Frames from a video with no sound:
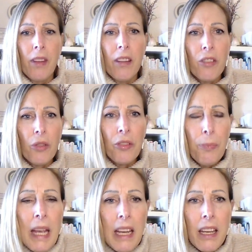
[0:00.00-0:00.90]
So
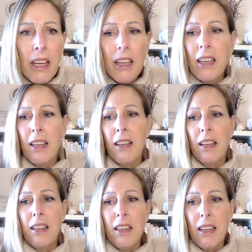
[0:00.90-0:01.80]
speak
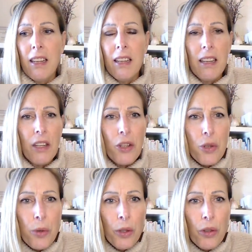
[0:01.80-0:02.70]
your
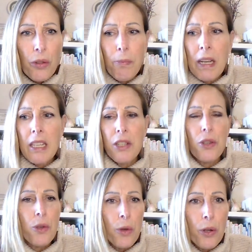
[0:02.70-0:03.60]
truth, because your
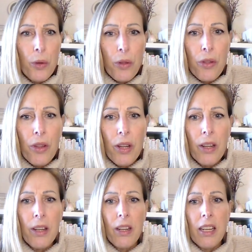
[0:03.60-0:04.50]
truth
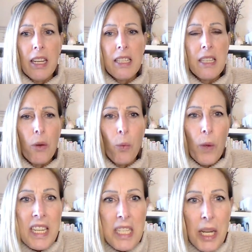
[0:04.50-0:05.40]
is
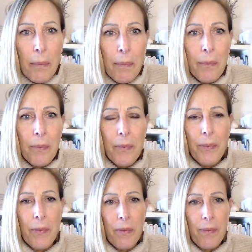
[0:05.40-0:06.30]
wisdom.
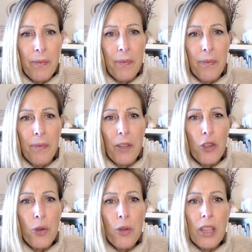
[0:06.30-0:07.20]
Your
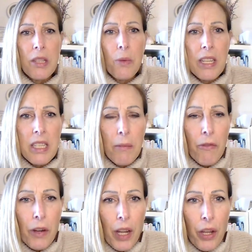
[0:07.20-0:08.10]
truth is wisdom
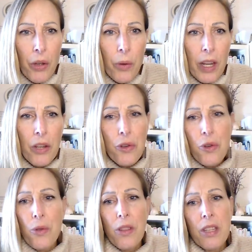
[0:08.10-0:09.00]
for you, and your
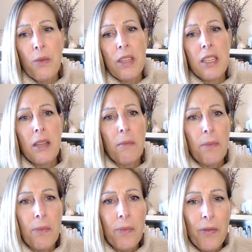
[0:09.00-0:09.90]
truth is
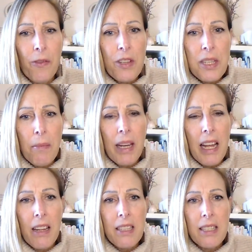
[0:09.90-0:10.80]
wisdom for somebody
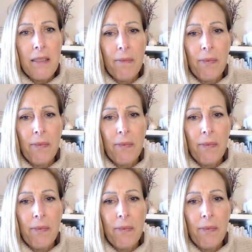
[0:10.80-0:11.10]
else.